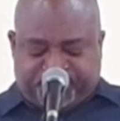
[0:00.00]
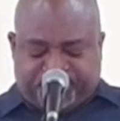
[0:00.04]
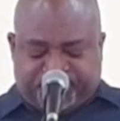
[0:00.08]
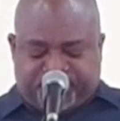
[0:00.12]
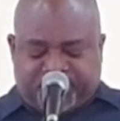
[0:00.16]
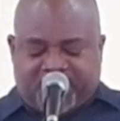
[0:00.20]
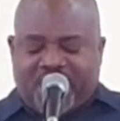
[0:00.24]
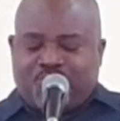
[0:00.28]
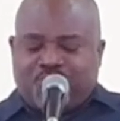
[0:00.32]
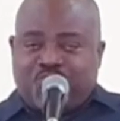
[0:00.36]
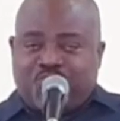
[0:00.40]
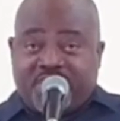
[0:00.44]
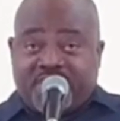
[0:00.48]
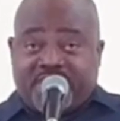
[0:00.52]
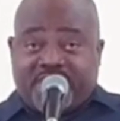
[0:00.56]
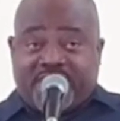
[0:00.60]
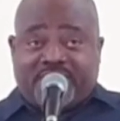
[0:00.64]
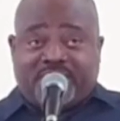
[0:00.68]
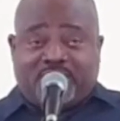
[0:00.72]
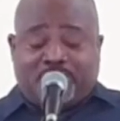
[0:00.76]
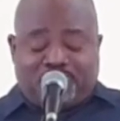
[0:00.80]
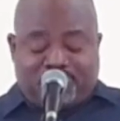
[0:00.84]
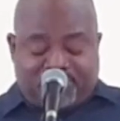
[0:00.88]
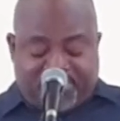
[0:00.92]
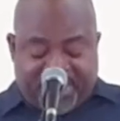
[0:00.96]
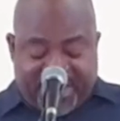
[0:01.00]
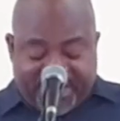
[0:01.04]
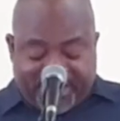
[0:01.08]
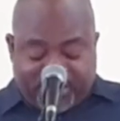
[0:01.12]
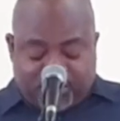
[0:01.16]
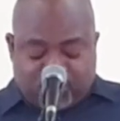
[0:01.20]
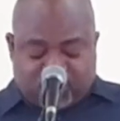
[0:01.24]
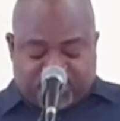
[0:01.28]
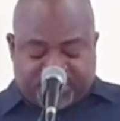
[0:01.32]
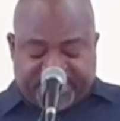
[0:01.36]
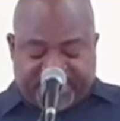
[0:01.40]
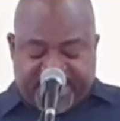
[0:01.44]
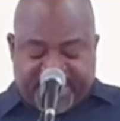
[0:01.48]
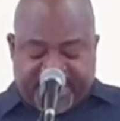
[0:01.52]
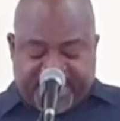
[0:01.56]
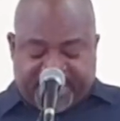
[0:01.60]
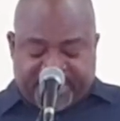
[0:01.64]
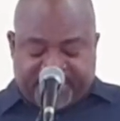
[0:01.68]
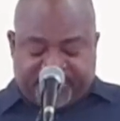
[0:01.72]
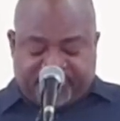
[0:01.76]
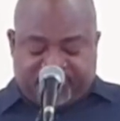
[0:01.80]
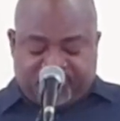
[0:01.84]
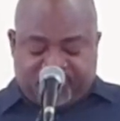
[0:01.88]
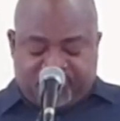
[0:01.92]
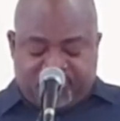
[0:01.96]
And we can depend on that
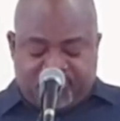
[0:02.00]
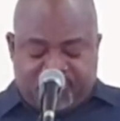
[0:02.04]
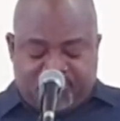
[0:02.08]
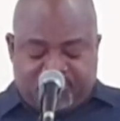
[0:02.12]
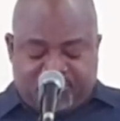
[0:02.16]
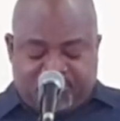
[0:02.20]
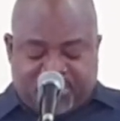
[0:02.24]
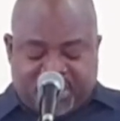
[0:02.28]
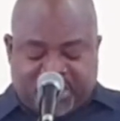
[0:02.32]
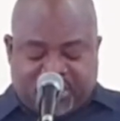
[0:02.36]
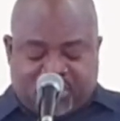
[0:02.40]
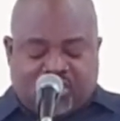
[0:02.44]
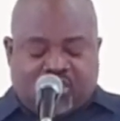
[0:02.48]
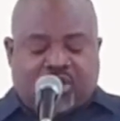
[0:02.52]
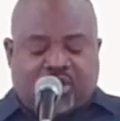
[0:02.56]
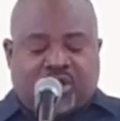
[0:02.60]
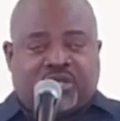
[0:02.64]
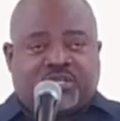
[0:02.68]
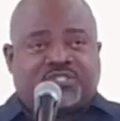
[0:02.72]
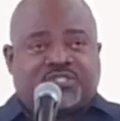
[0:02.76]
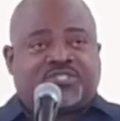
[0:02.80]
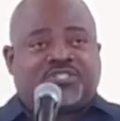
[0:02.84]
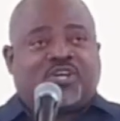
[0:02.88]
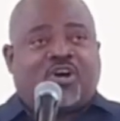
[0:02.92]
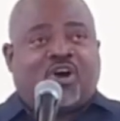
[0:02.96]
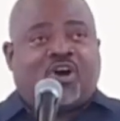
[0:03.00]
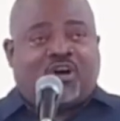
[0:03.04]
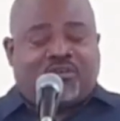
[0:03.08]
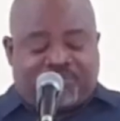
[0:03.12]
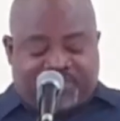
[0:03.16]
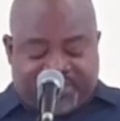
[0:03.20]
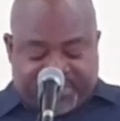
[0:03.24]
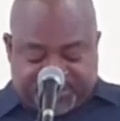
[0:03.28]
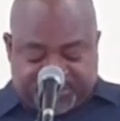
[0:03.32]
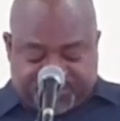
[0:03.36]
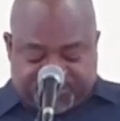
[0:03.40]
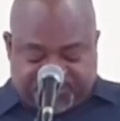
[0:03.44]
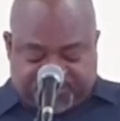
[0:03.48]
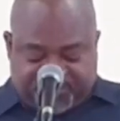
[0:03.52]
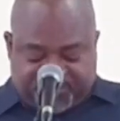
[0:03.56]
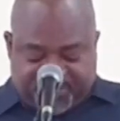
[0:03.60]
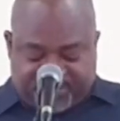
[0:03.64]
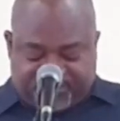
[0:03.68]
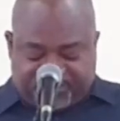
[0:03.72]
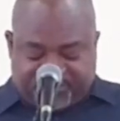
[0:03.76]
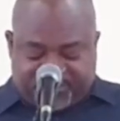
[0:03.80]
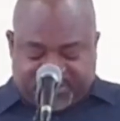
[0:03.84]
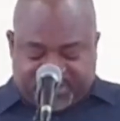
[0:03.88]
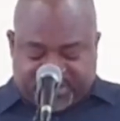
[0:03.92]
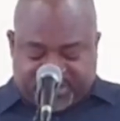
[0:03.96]
because of His
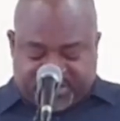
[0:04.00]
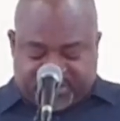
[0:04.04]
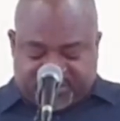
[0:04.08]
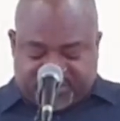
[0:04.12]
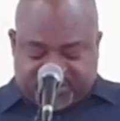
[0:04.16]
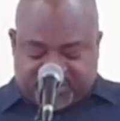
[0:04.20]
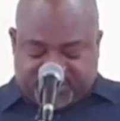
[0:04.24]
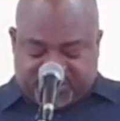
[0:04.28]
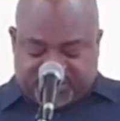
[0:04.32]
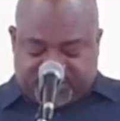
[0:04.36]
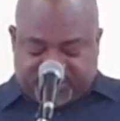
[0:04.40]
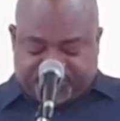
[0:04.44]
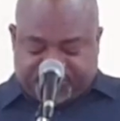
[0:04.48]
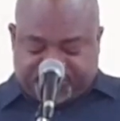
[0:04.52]
faithfulness.